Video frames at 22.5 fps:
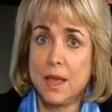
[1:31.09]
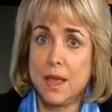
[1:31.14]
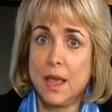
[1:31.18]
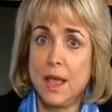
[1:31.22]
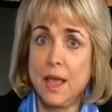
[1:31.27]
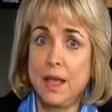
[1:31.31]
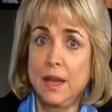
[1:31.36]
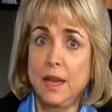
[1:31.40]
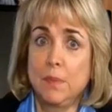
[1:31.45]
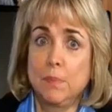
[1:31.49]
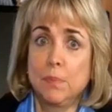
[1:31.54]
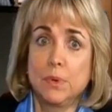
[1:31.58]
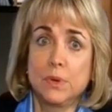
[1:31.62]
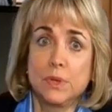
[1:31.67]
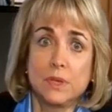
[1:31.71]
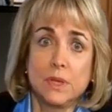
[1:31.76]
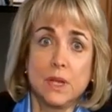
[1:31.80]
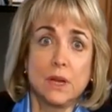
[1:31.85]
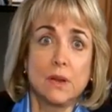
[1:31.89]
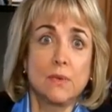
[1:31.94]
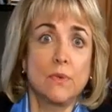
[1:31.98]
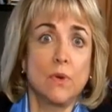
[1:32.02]

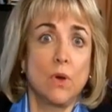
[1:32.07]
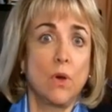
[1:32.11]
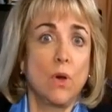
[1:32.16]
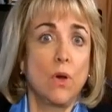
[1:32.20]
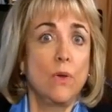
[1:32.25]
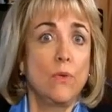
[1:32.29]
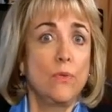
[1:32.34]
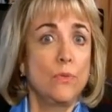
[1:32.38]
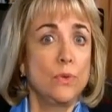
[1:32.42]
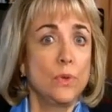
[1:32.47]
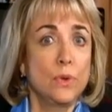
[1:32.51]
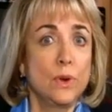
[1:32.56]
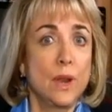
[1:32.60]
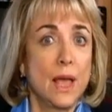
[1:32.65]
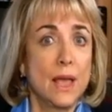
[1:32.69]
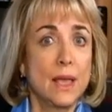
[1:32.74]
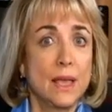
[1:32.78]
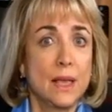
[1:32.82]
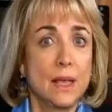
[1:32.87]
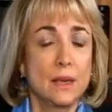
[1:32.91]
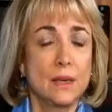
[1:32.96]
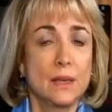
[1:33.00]
80% of all
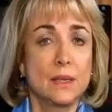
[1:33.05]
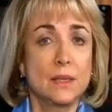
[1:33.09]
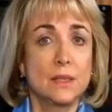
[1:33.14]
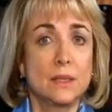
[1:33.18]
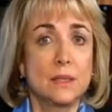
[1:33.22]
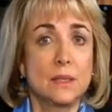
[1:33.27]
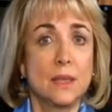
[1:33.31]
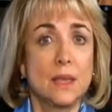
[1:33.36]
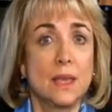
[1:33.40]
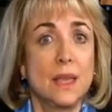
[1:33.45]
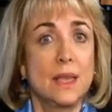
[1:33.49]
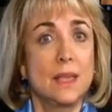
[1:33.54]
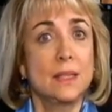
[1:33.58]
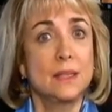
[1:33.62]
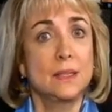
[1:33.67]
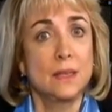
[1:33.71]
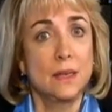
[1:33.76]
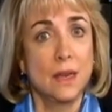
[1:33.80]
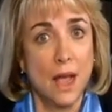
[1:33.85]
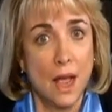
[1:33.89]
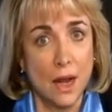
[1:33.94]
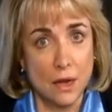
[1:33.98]
flu-like illness
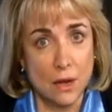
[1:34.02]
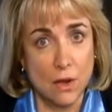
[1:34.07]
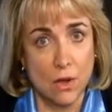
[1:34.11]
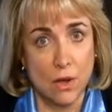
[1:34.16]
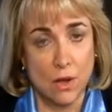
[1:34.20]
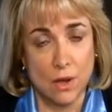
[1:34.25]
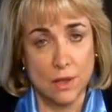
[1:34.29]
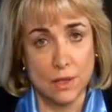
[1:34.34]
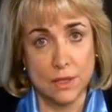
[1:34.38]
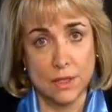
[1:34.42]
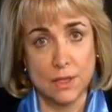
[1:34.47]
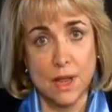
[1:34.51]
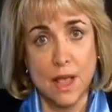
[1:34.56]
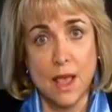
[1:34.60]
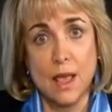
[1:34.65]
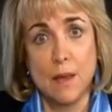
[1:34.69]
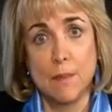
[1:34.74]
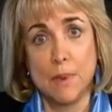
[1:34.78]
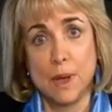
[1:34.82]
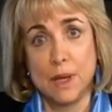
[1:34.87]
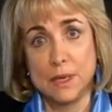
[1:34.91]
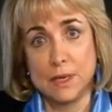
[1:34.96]
is not caused
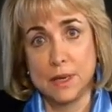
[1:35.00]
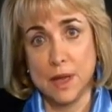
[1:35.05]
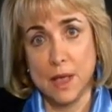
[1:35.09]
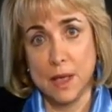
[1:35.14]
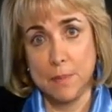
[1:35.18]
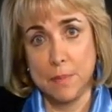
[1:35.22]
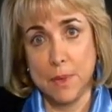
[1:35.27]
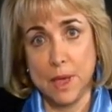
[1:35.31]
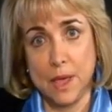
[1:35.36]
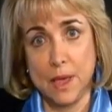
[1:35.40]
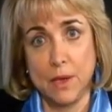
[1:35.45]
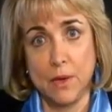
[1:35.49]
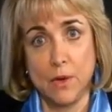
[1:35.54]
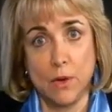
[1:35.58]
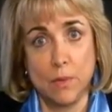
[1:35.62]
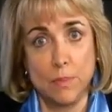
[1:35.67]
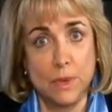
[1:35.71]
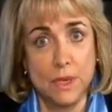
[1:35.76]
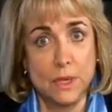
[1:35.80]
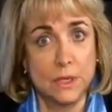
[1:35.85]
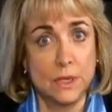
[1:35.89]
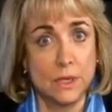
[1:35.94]
by type A or
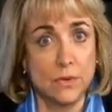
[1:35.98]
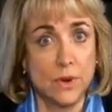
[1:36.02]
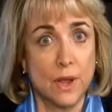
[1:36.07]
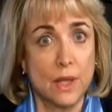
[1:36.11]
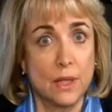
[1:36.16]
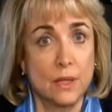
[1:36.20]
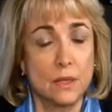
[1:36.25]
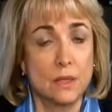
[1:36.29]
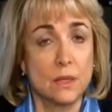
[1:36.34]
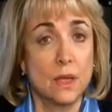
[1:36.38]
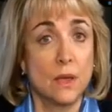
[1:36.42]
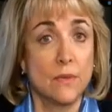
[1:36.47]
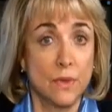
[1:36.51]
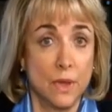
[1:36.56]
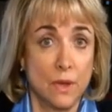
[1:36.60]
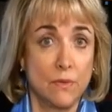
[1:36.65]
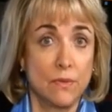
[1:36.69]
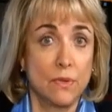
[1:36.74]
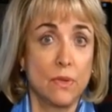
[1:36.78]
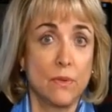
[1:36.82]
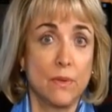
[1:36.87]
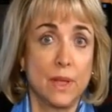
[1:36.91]
B strains of
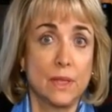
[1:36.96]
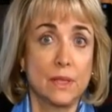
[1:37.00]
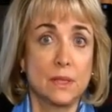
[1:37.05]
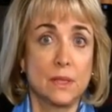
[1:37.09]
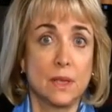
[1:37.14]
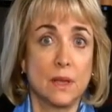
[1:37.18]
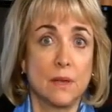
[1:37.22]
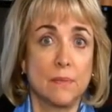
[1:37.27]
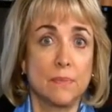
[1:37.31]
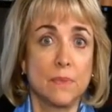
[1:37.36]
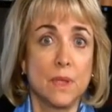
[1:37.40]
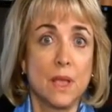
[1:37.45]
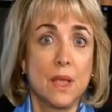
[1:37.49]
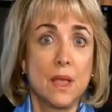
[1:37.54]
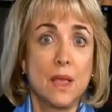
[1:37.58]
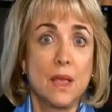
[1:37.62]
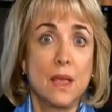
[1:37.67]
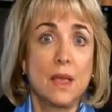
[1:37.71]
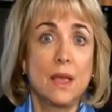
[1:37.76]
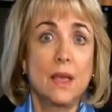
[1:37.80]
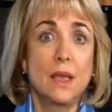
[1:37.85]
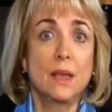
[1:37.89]
influenza,
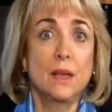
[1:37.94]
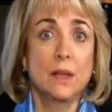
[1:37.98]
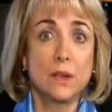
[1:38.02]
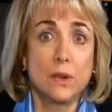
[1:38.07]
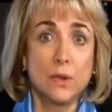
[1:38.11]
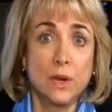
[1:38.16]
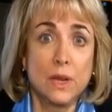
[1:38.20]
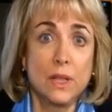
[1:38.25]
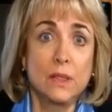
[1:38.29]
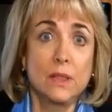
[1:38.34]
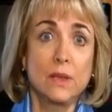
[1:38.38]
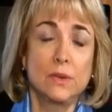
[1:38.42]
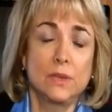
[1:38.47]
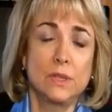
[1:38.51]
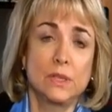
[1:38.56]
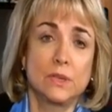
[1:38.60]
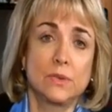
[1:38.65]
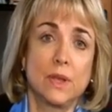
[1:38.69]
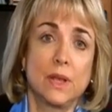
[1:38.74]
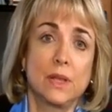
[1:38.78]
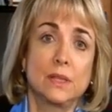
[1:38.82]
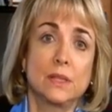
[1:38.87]
including those
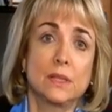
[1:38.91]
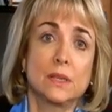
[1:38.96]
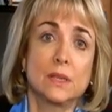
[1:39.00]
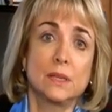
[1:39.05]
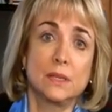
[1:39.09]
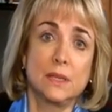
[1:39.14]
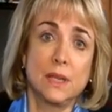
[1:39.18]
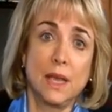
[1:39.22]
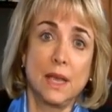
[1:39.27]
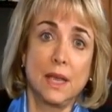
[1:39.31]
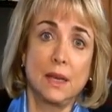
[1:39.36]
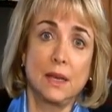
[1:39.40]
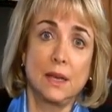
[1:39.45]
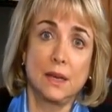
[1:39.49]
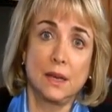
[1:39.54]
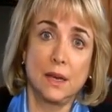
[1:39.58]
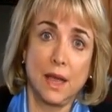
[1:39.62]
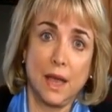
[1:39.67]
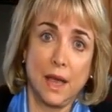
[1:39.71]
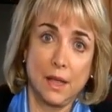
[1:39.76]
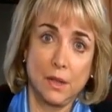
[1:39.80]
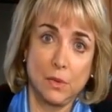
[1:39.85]
strains contained
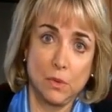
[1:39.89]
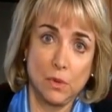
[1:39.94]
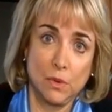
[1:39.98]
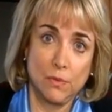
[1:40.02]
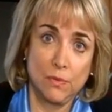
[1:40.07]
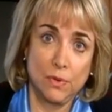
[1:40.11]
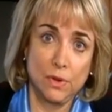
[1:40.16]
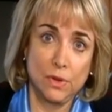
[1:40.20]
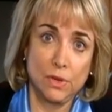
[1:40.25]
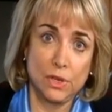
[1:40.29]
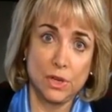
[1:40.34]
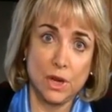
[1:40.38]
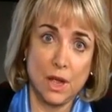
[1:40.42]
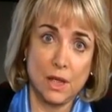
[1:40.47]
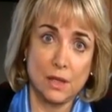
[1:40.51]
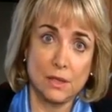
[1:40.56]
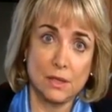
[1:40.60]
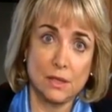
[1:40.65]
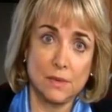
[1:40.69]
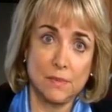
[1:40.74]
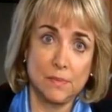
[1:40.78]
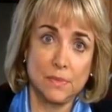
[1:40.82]
in annual flu
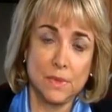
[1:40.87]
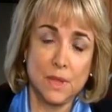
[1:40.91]
shots.